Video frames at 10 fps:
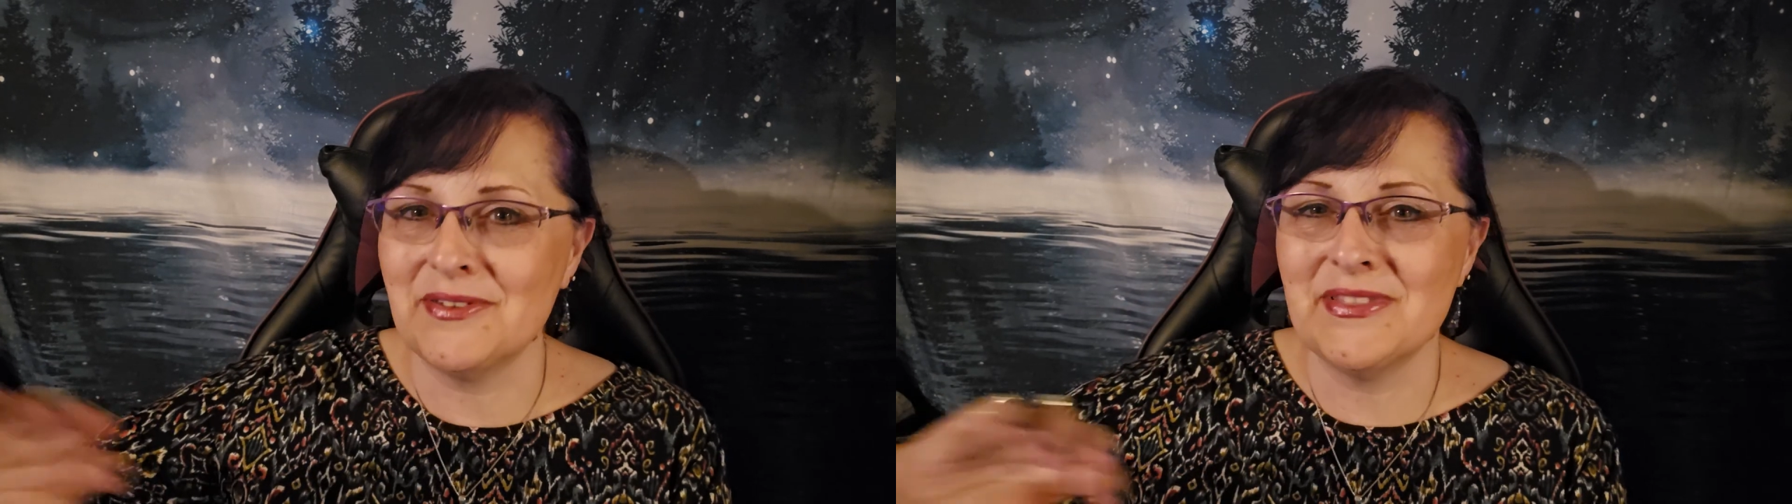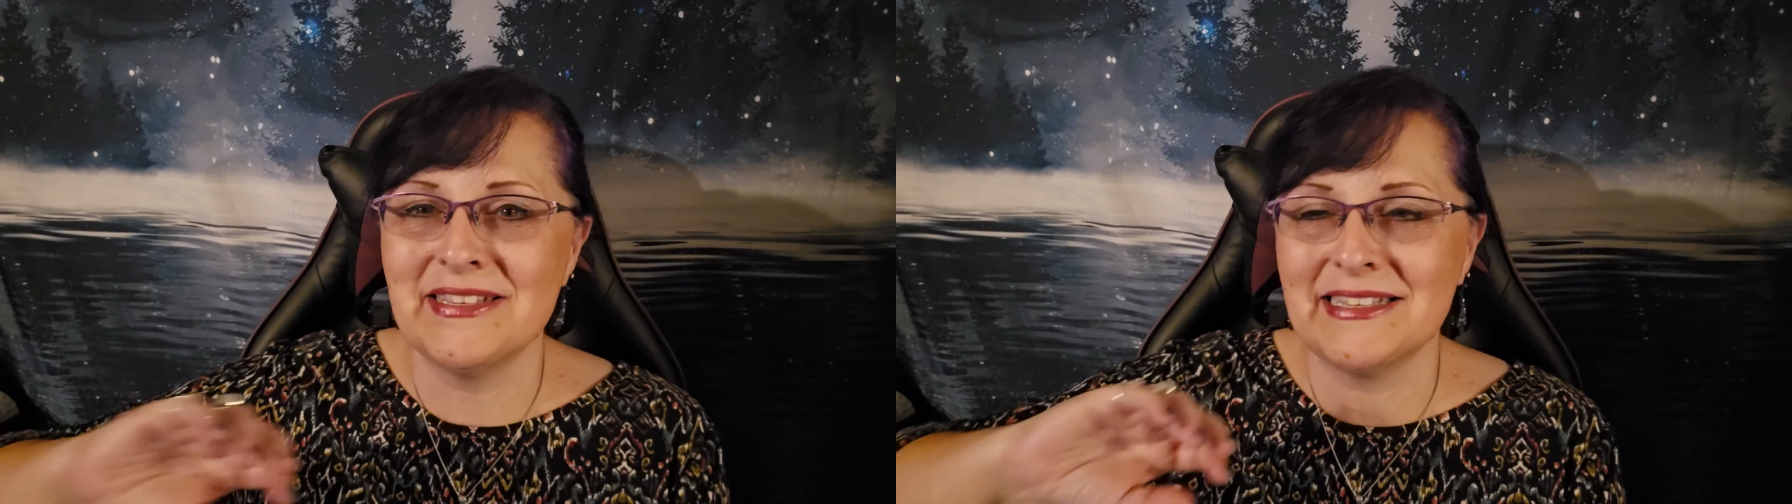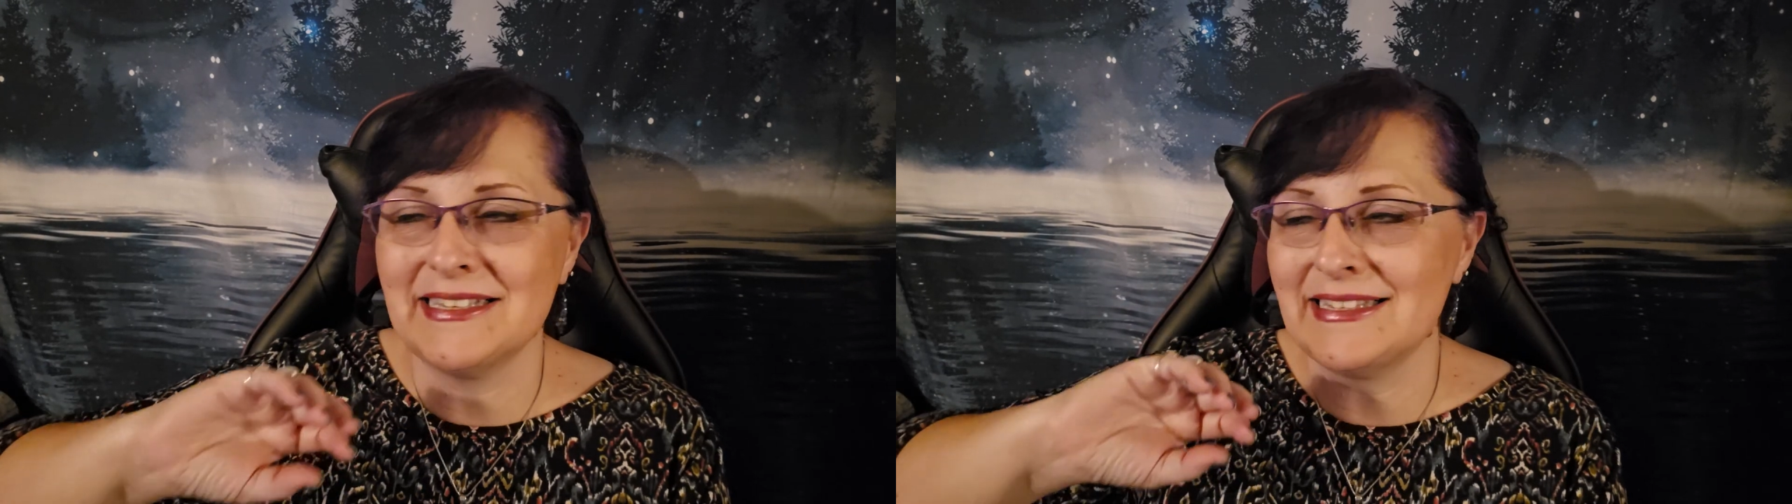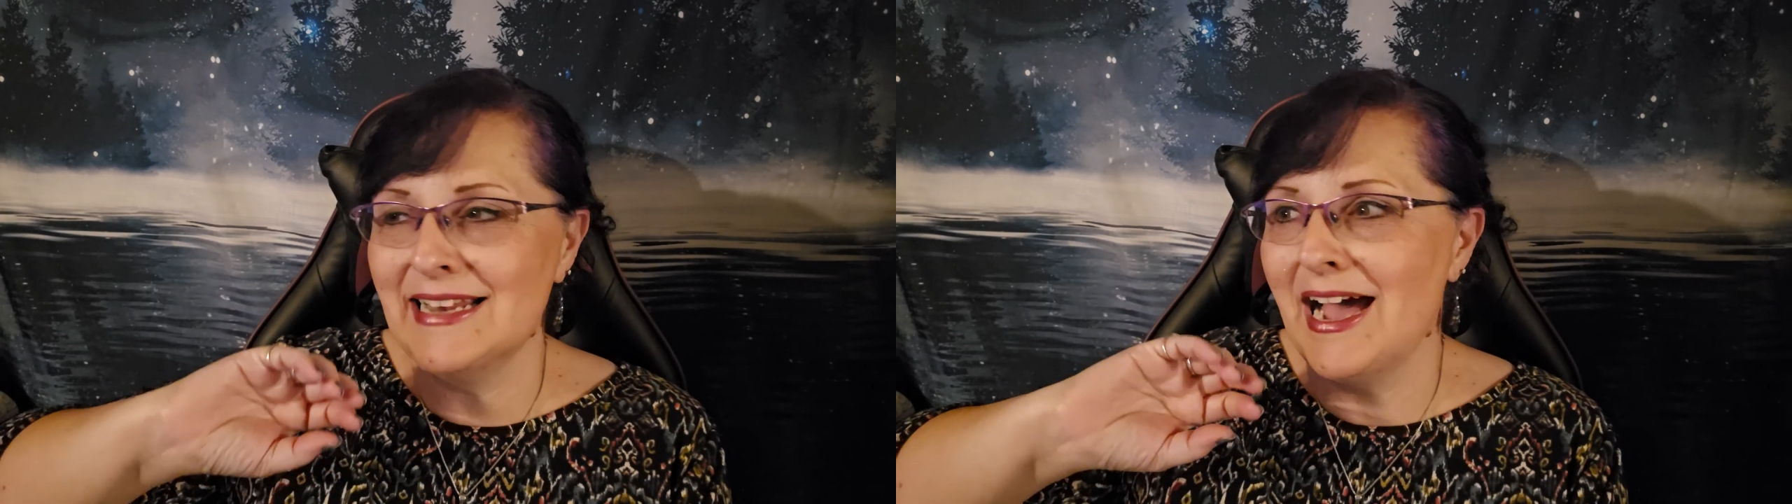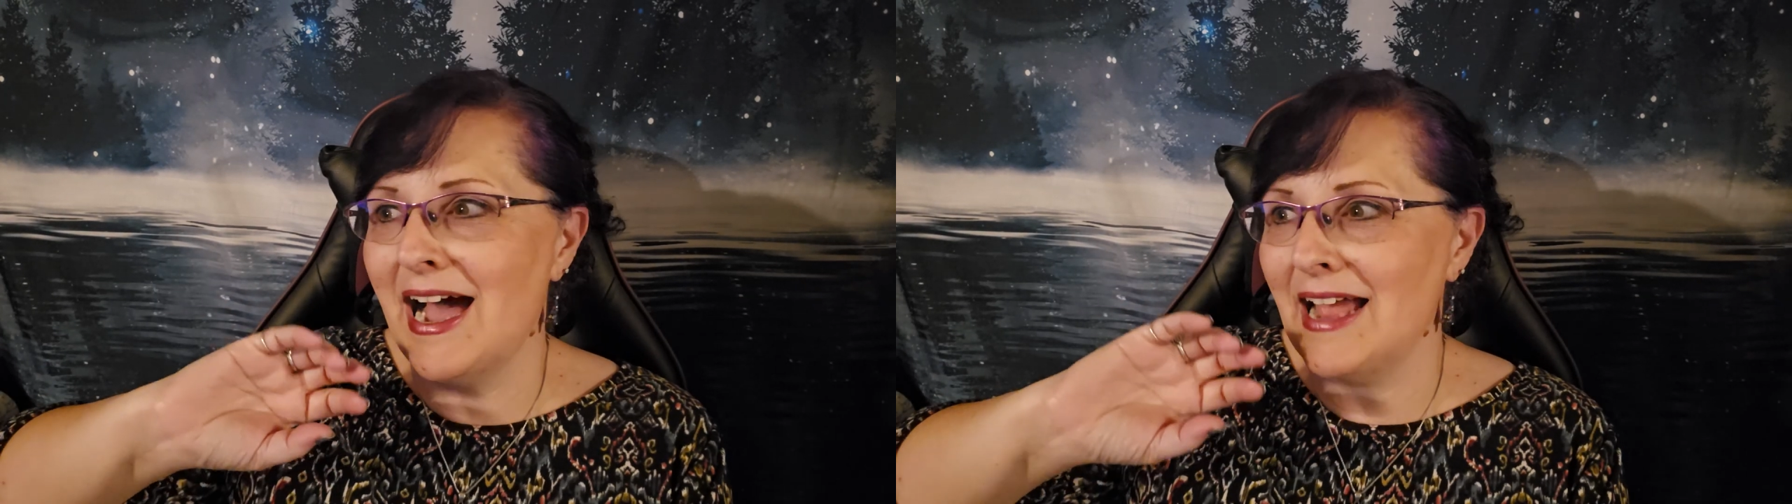So this is
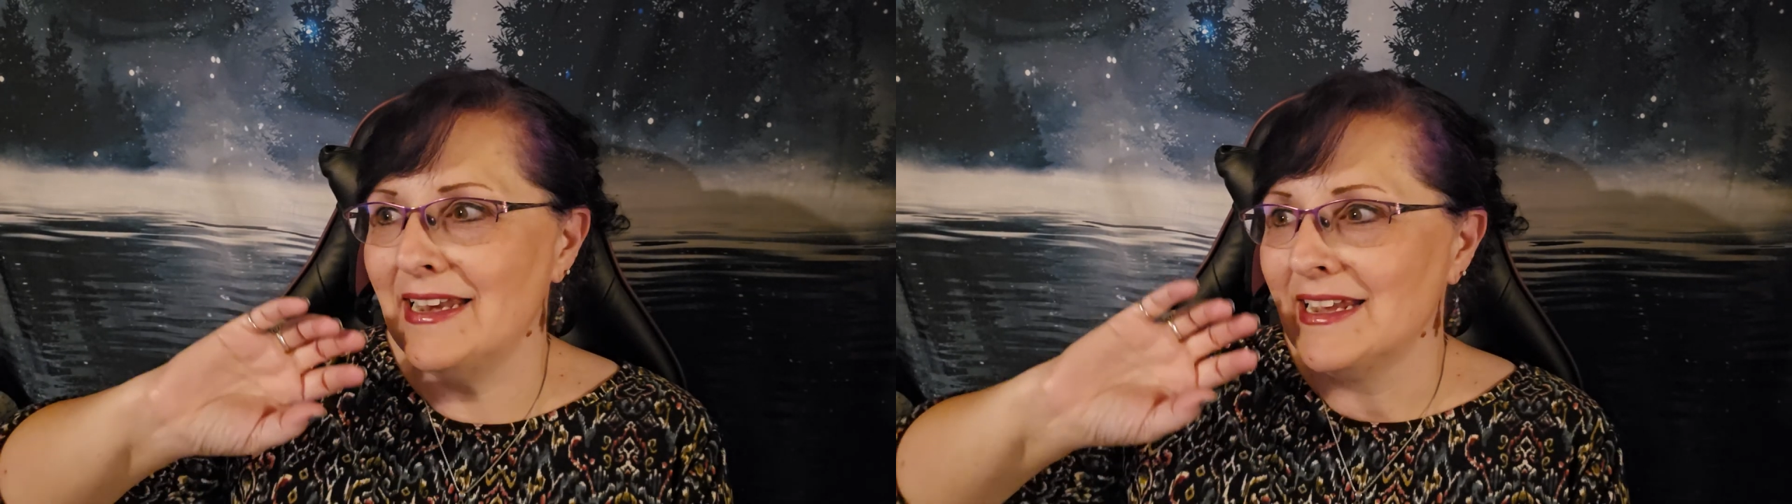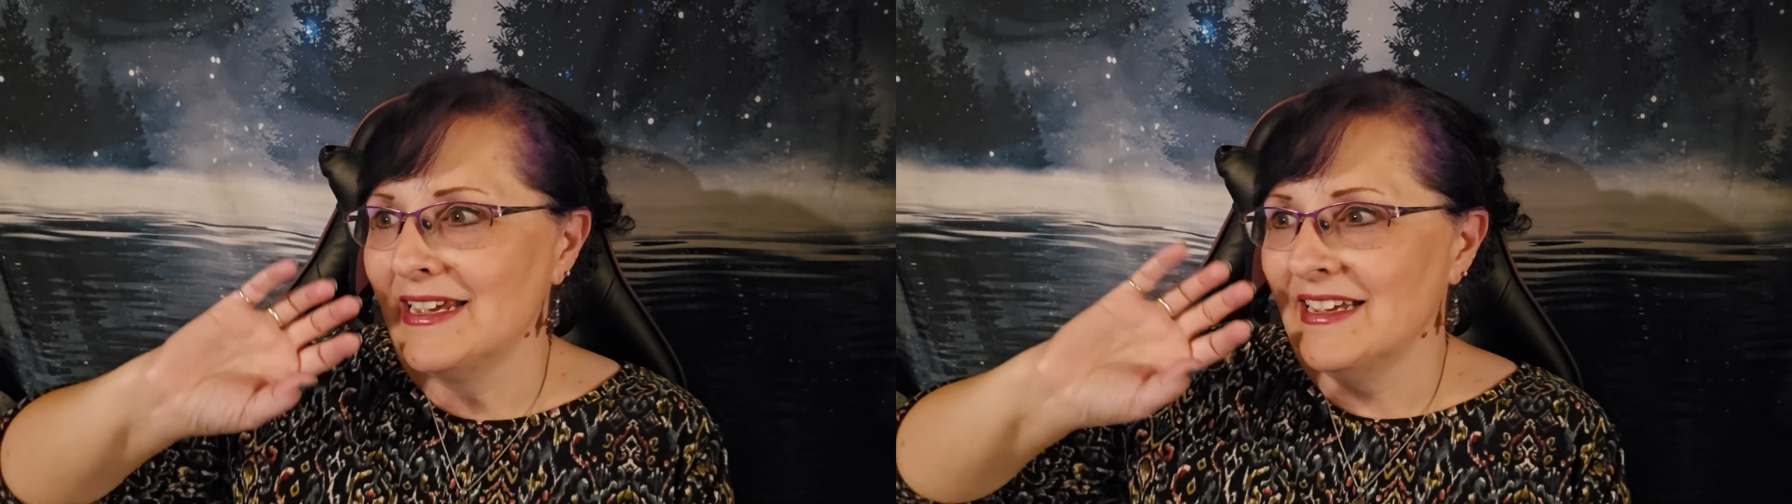not,